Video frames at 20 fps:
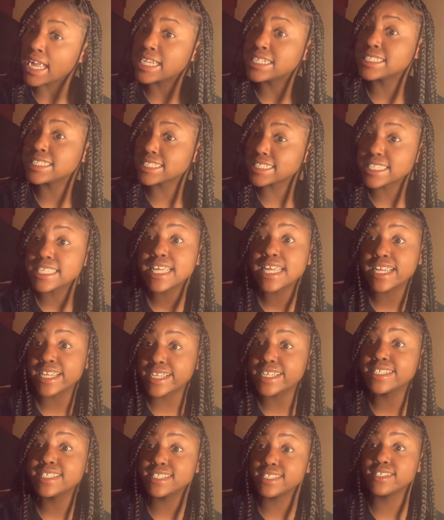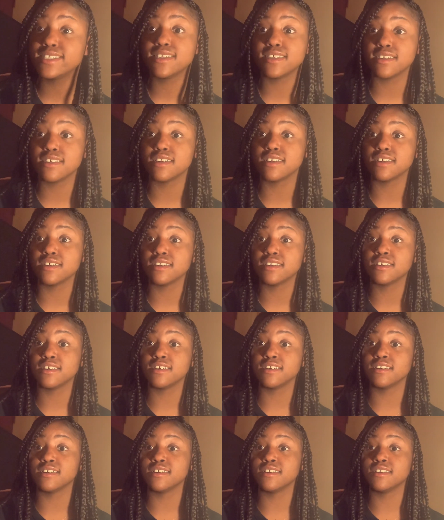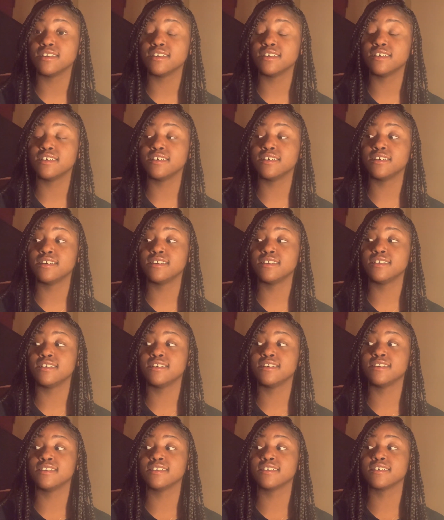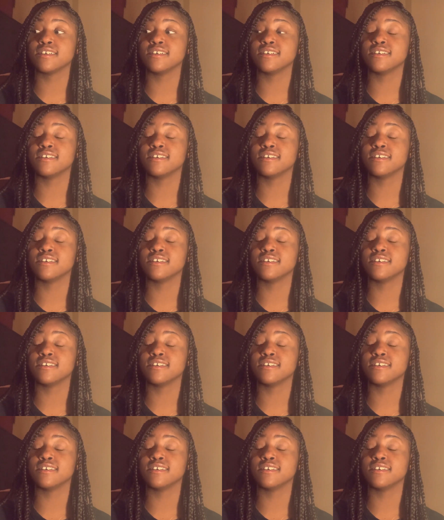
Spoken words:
No one is speaking in this clip.